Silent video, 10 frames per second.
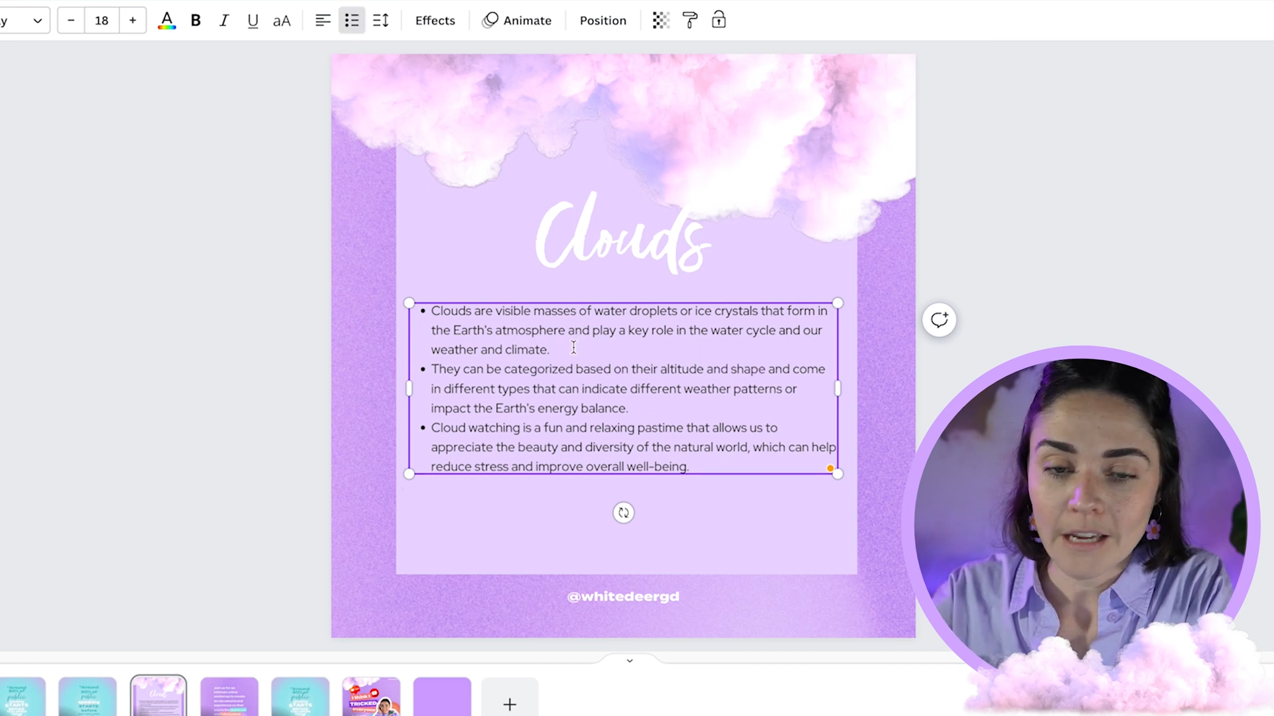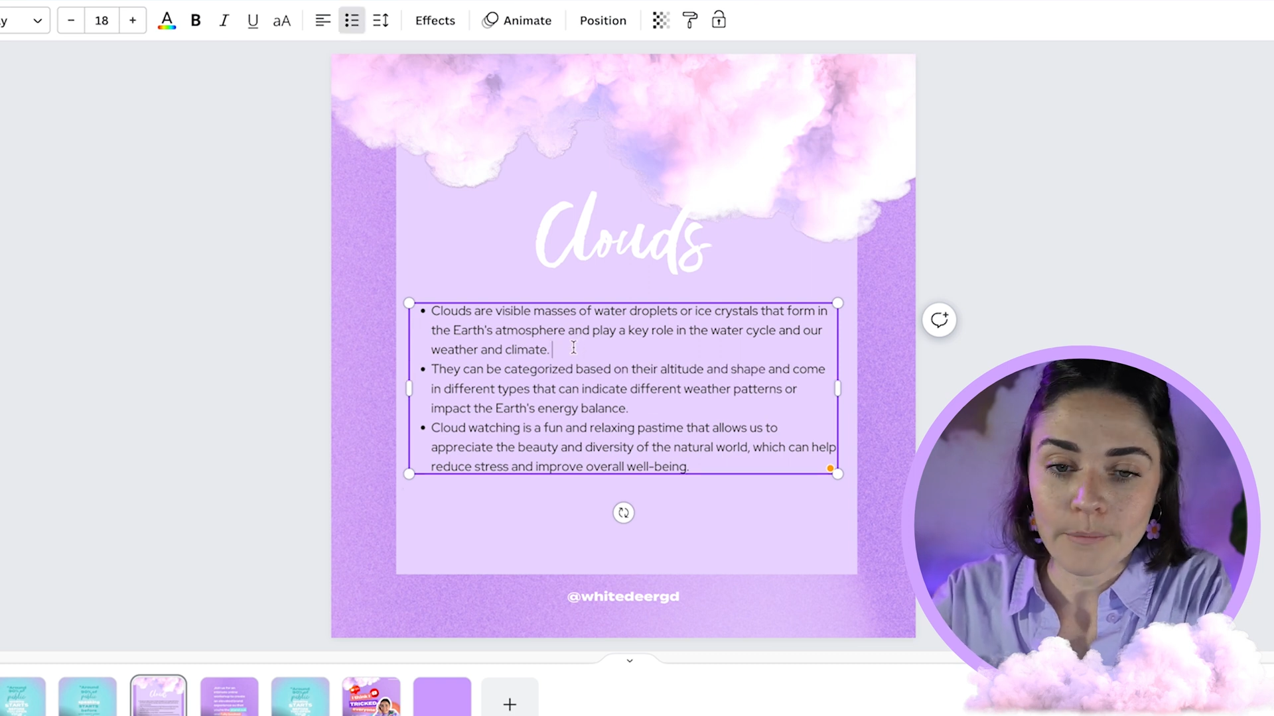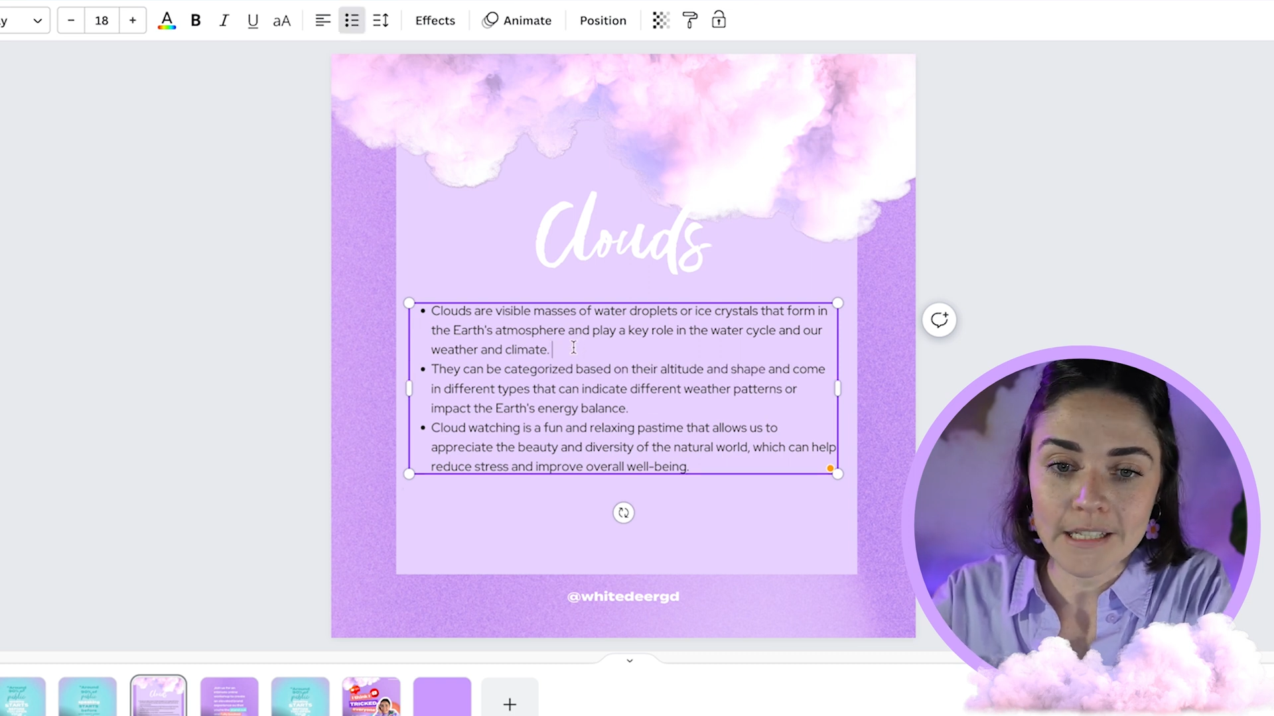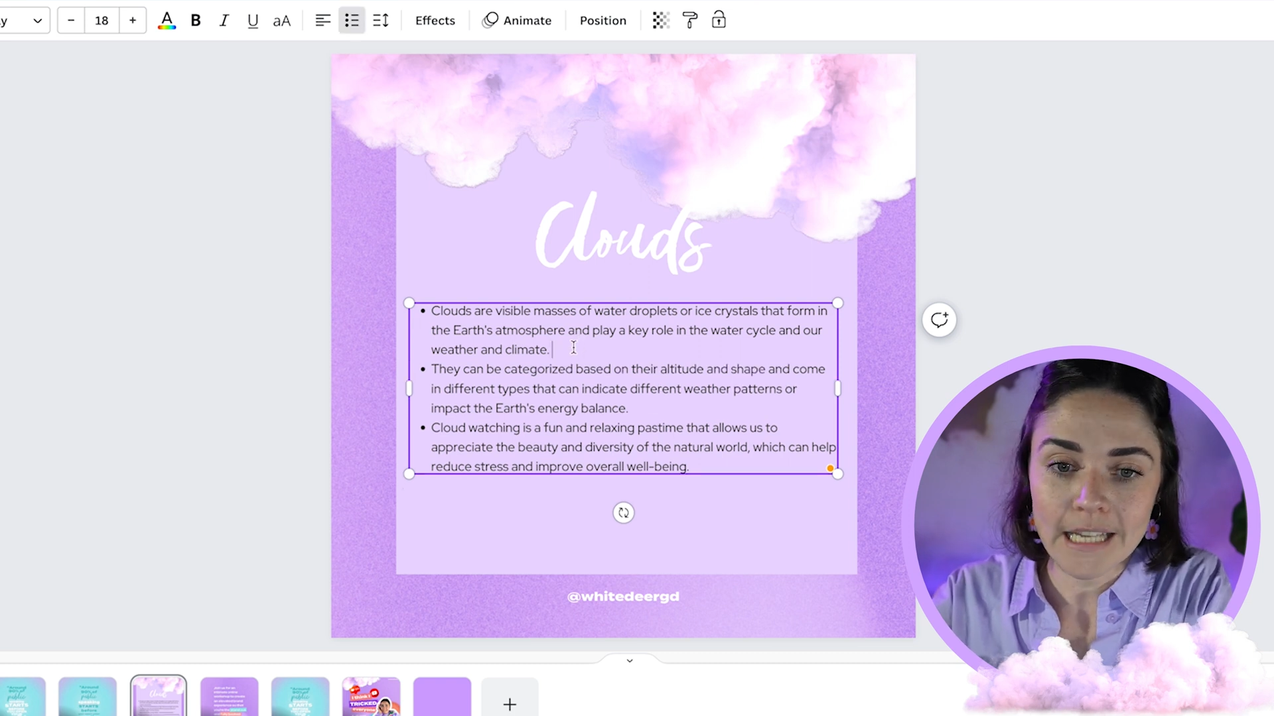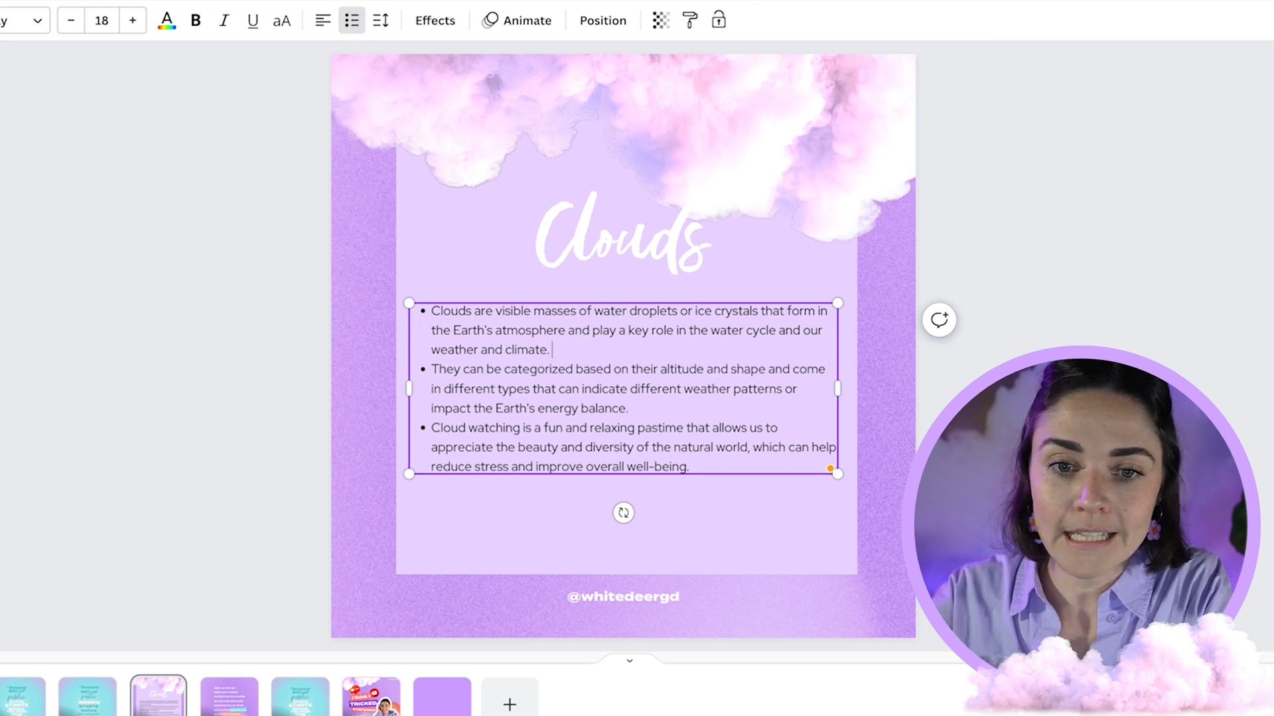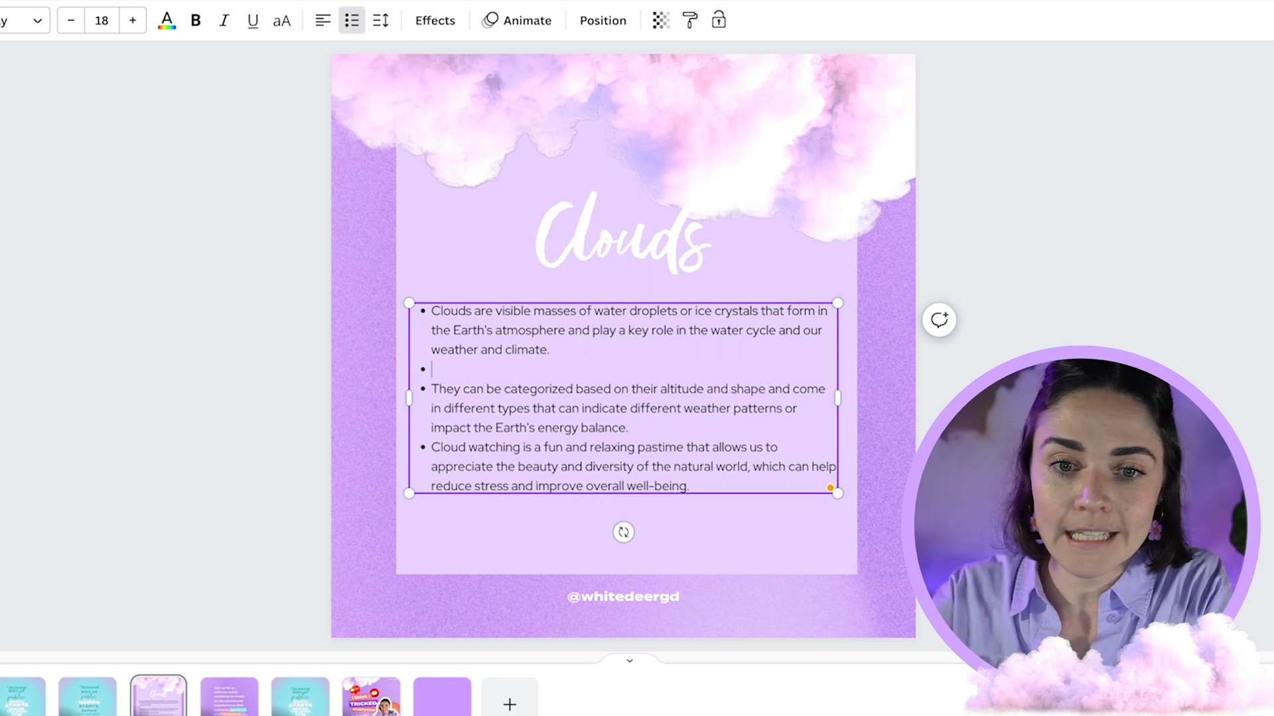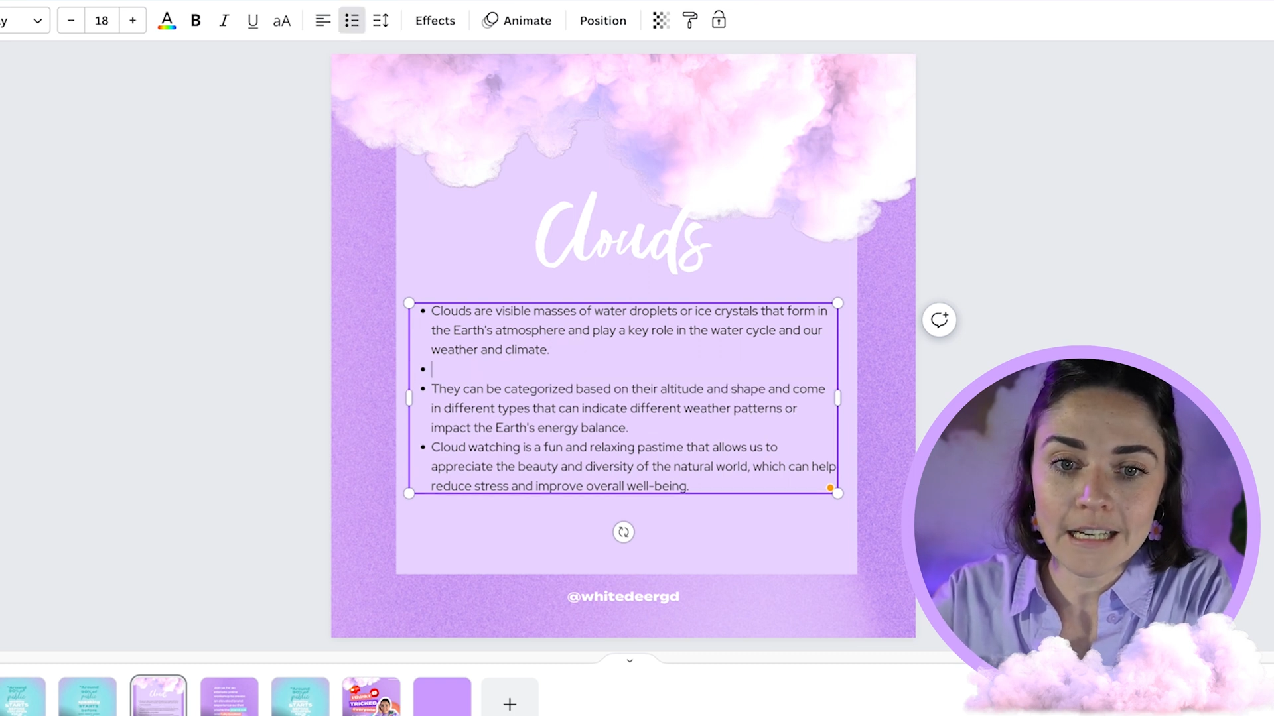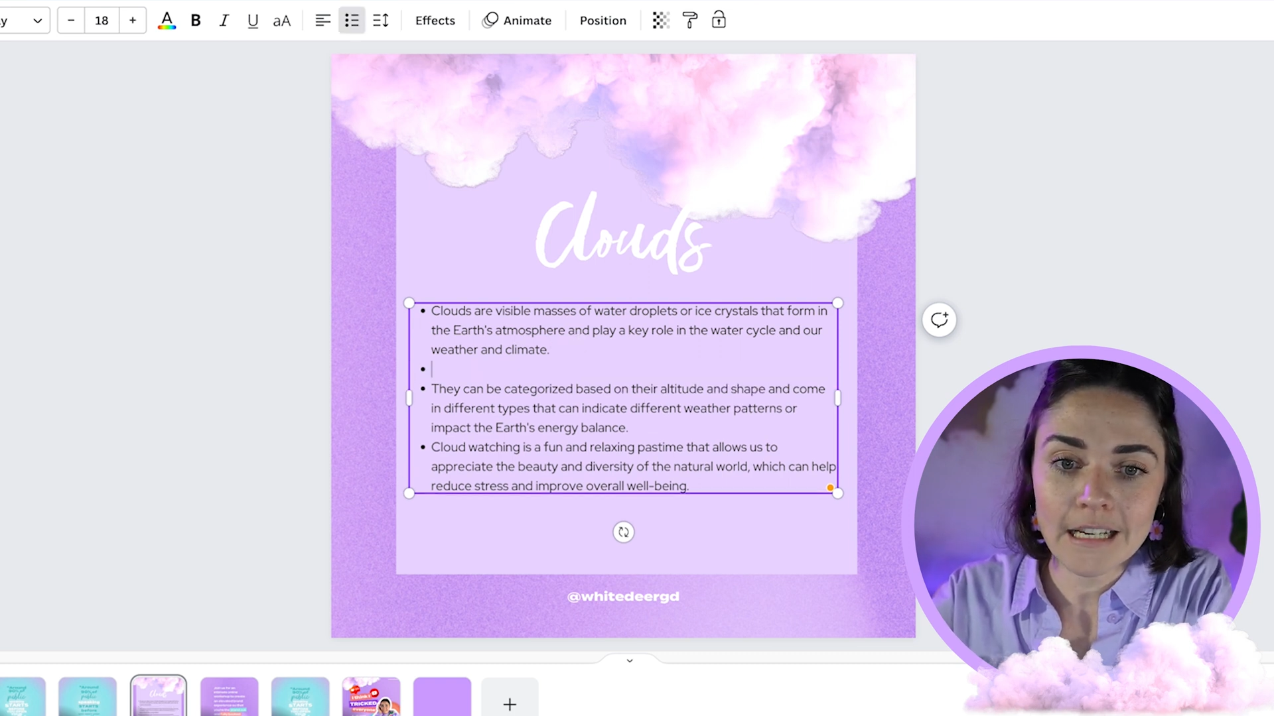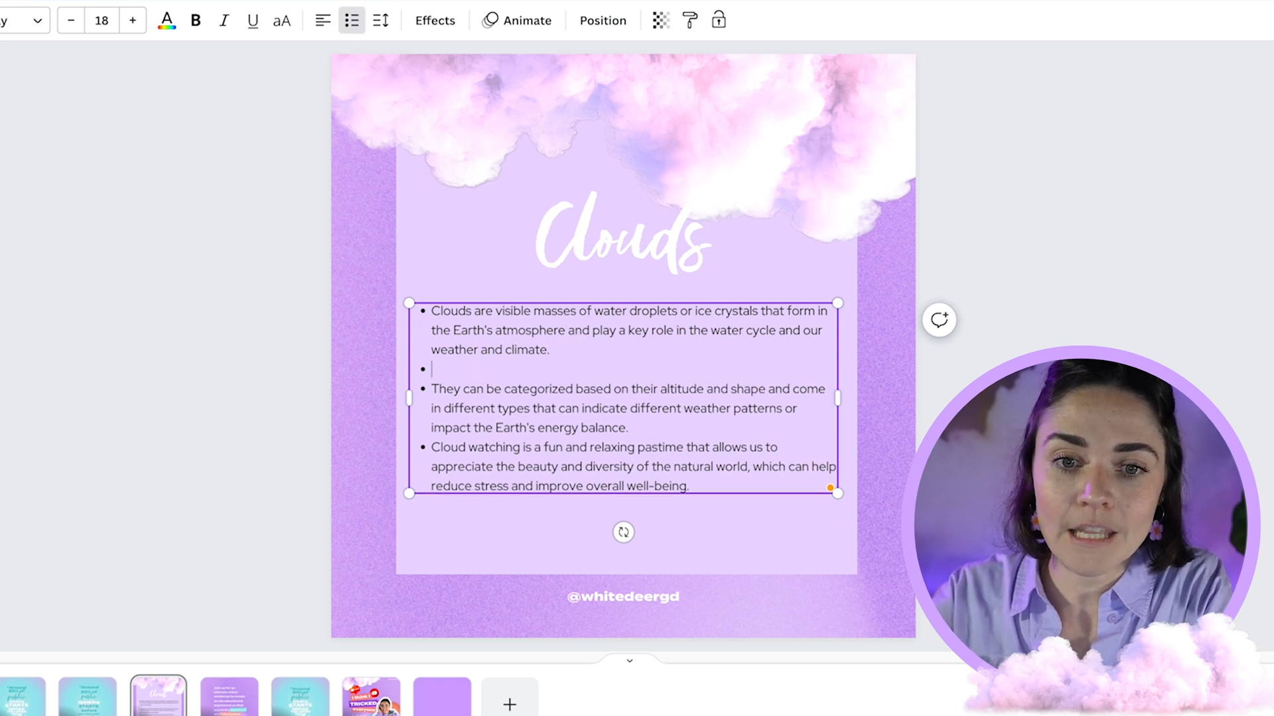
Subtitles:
press enter,